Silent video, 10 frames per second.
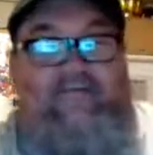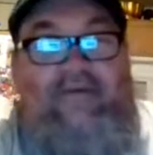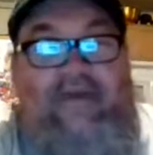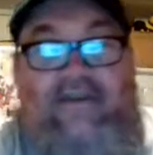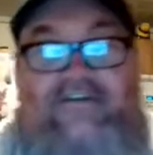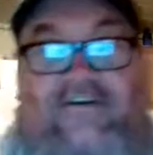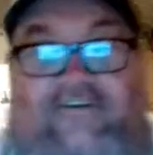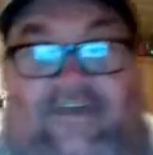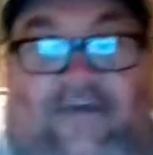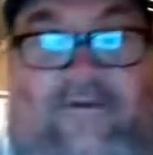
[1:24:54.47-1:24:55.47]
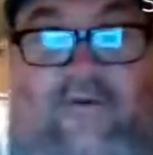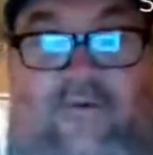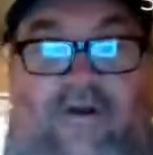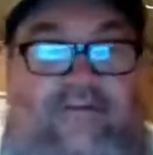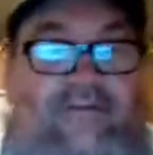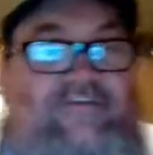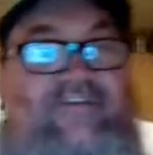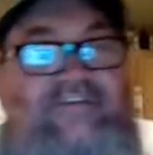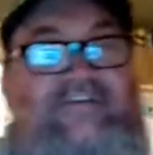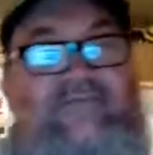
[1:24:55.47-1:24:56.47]
Megan took that one to work, the
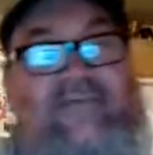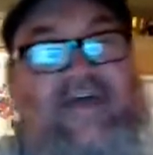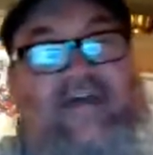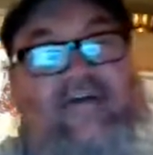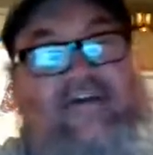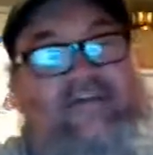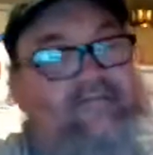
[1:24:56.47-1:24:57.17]
Feetzel with that on it.